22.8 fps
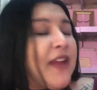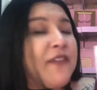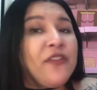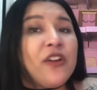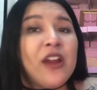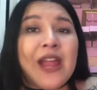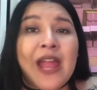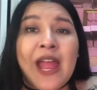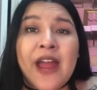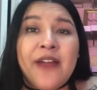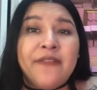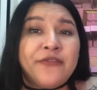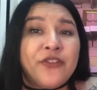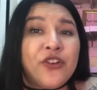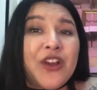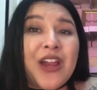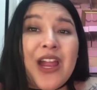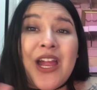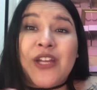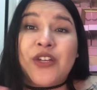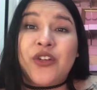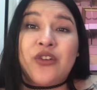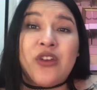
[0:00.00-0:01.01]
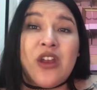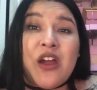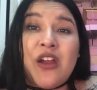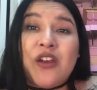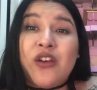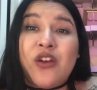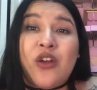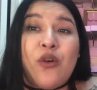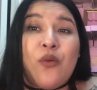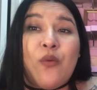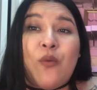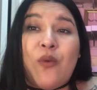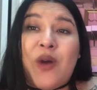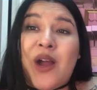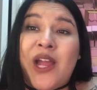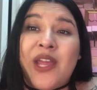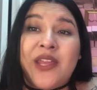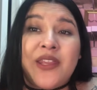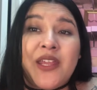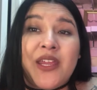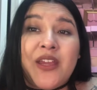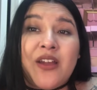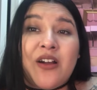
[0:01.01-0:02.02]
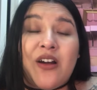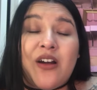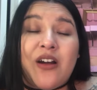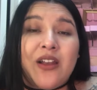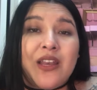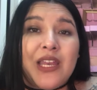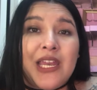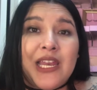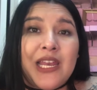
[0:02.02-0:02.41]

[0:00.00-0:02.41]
Ever After. I do not know why they call